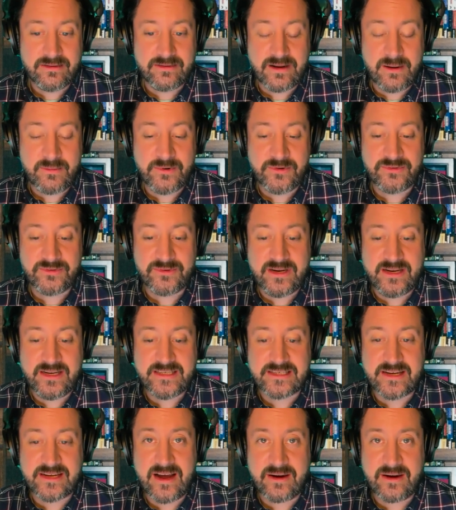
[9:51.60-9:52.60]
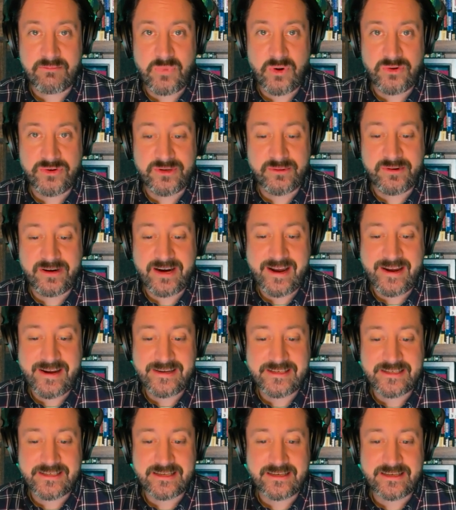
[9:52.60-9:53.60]
number 3, he's got
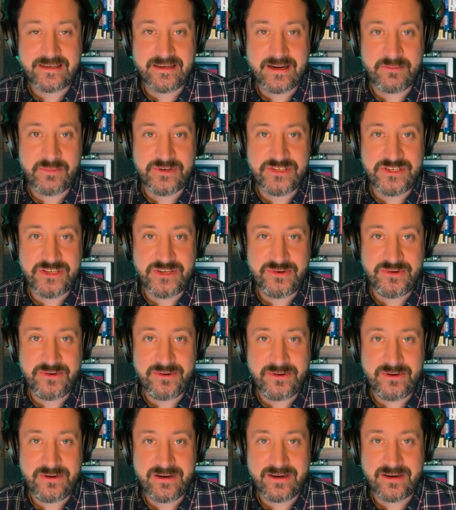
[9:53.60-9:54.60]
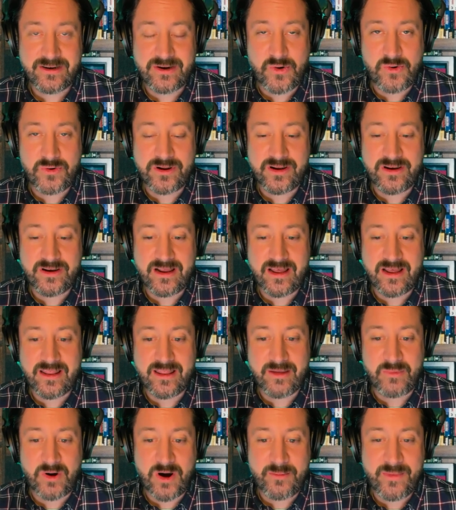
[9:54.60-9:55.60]
Poltergeist. Number 2, Conan
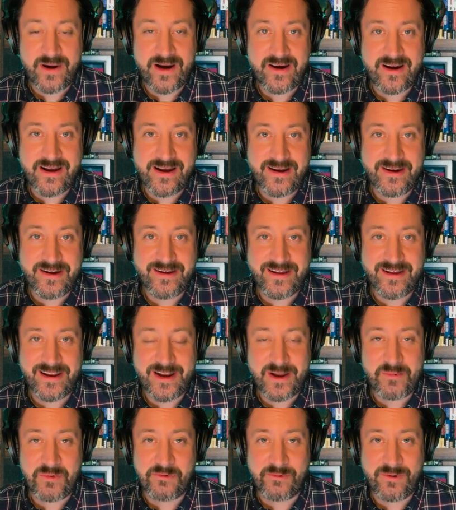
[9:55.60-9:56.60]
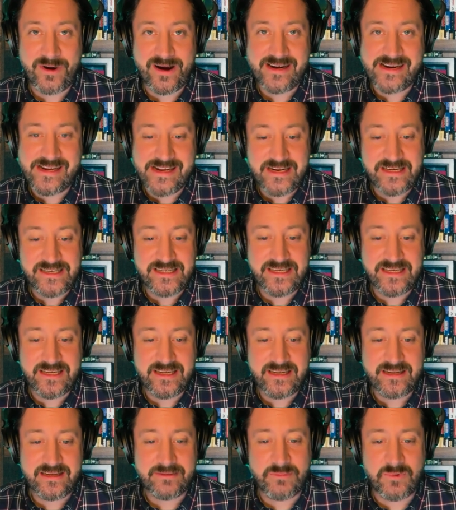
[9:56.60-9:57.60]
the Barbarian, and #1,
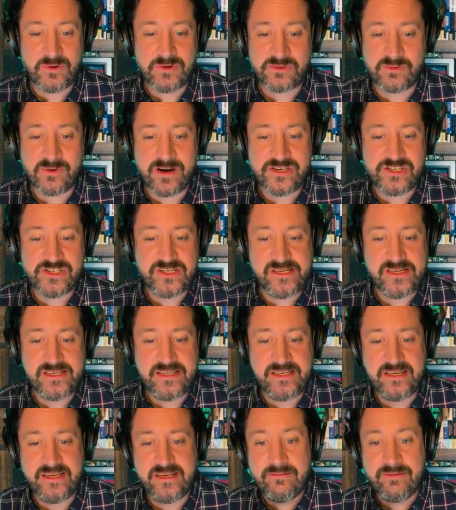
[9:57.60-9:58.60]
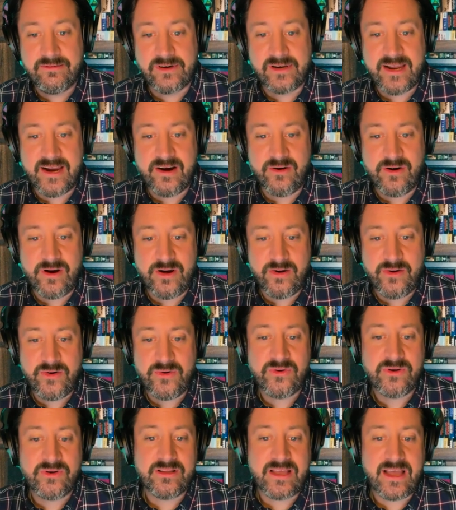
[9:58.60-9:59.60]
E.T., most watched E.T. for
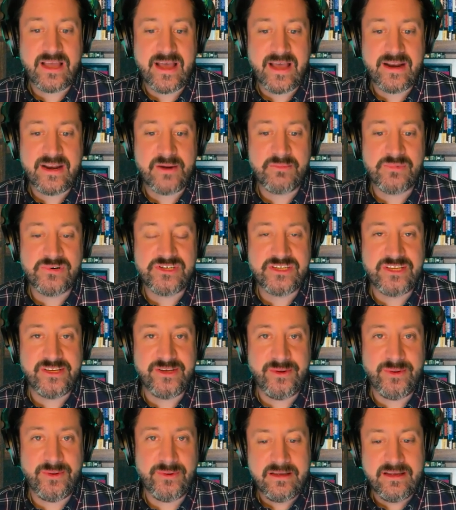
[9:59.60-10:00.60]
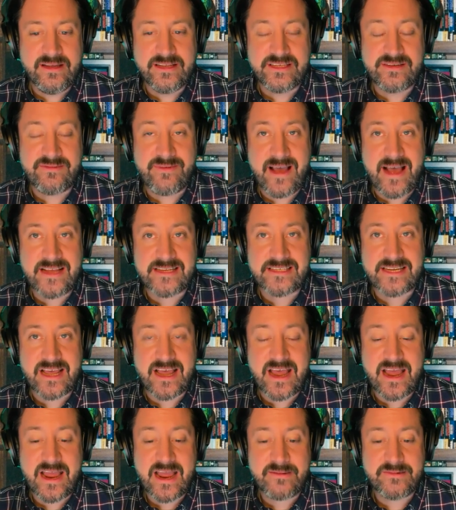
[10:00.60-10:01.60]
Caro. #2 is Fast
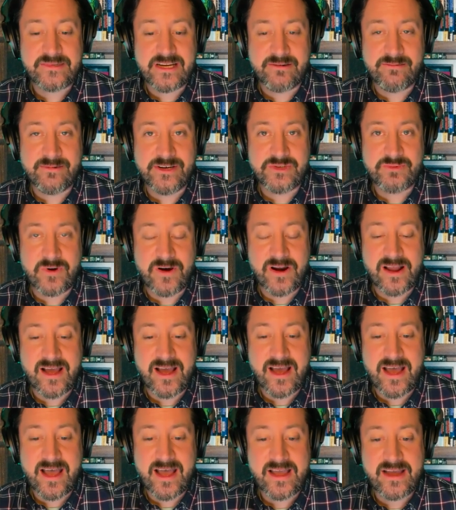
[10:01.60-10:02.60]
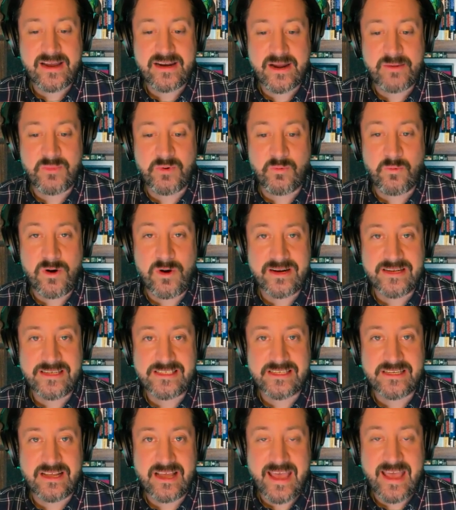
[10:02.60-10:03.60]
Times at Ridgemont High, and #1
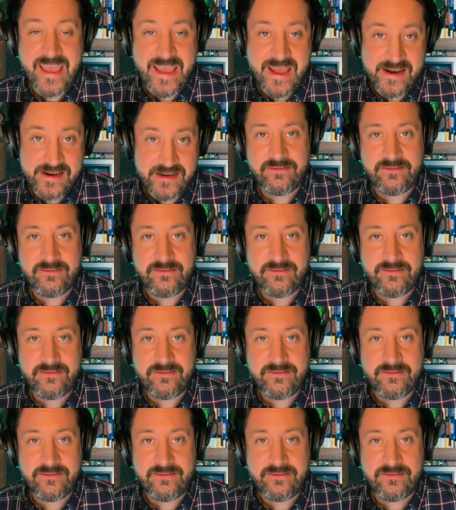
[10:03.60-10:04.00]
is Annie